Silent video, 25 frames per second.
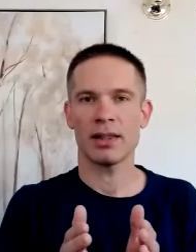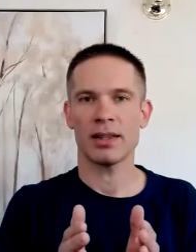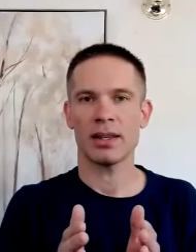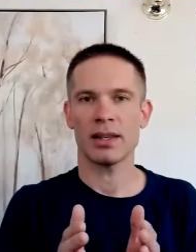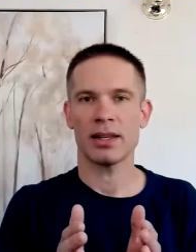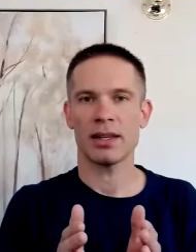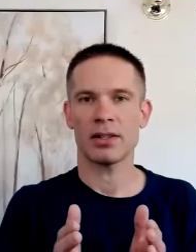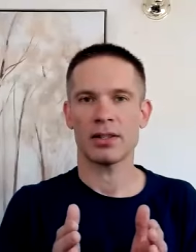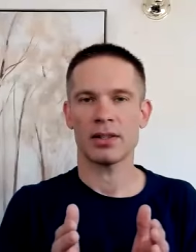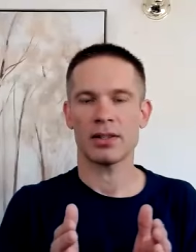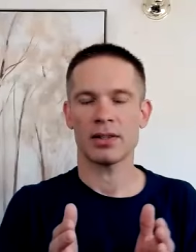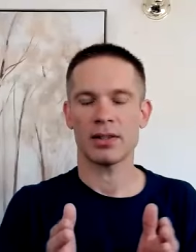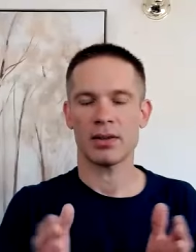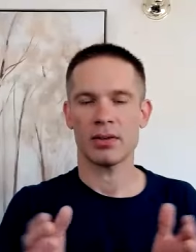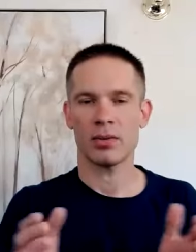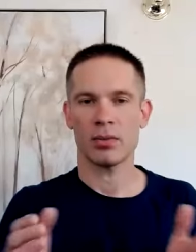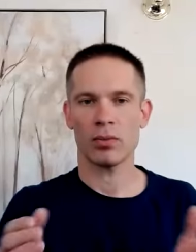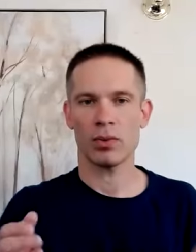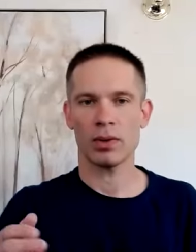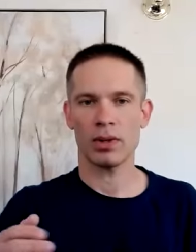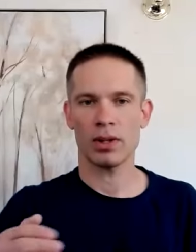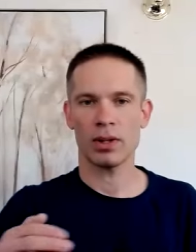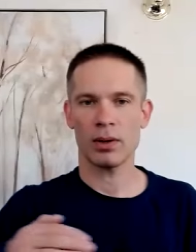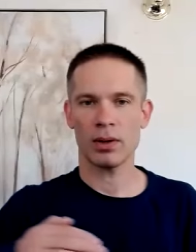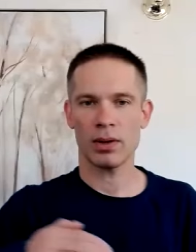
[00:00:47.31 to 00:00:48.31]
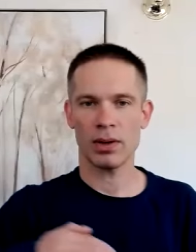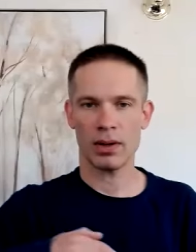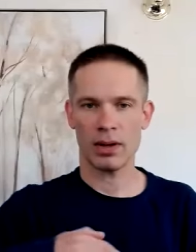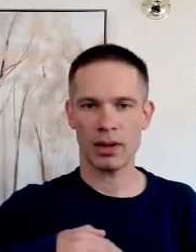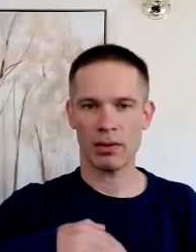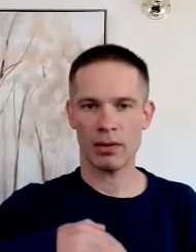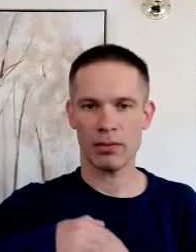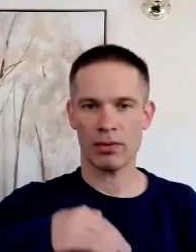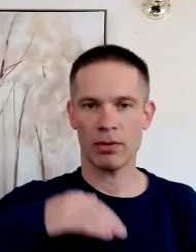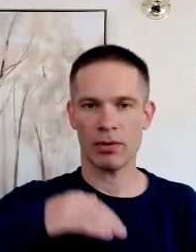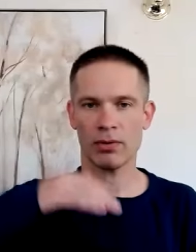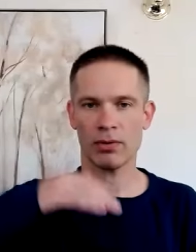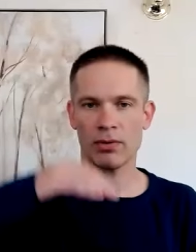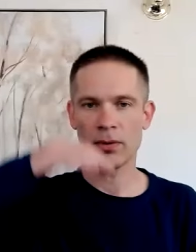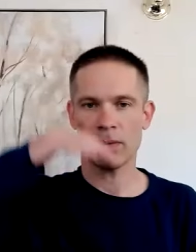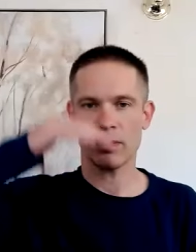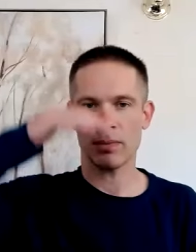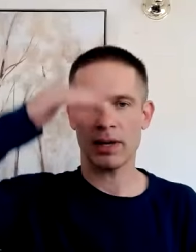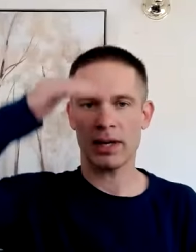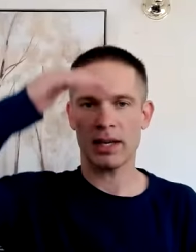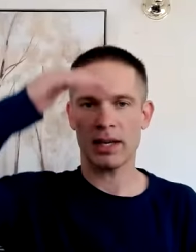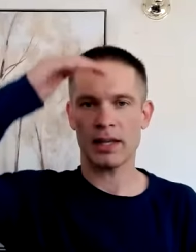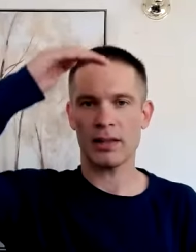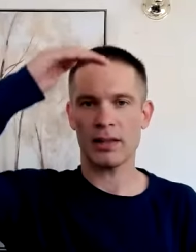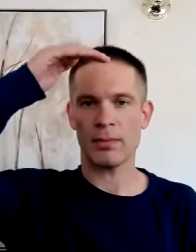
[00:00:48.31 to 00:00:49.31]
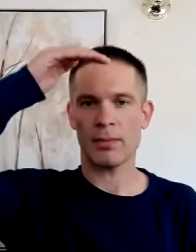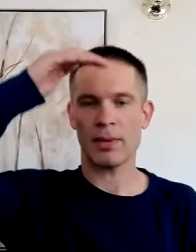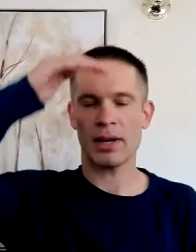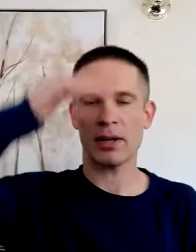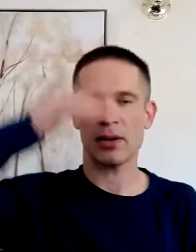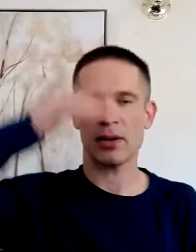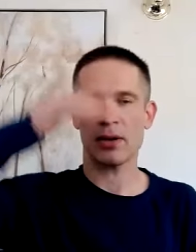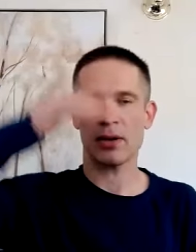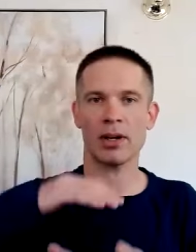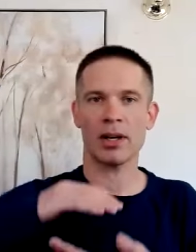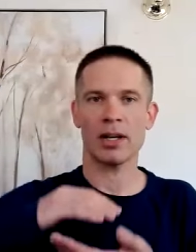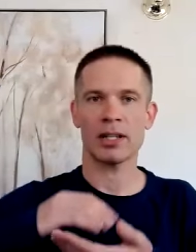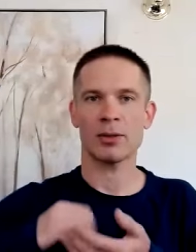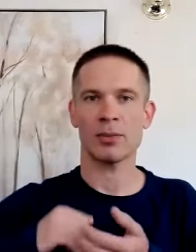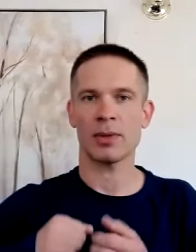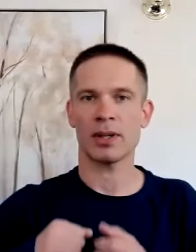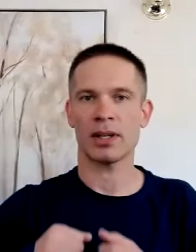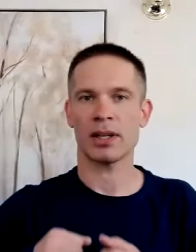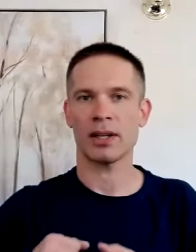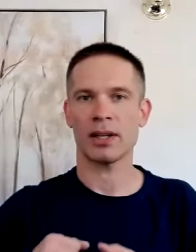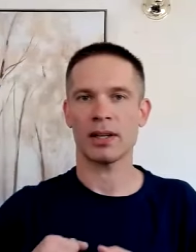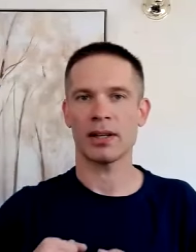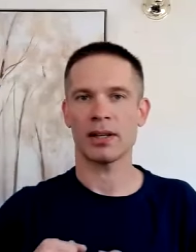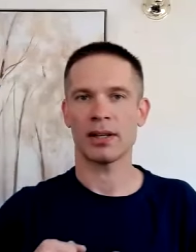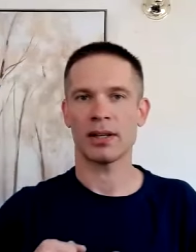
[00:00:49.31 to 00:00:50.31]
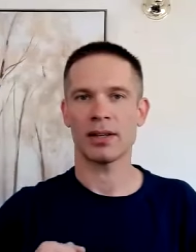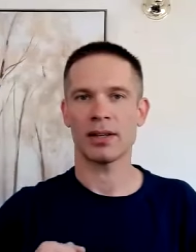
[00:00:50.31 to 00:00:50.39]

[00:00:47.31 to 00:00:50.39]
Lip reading: that's really helpful for making the microcosmic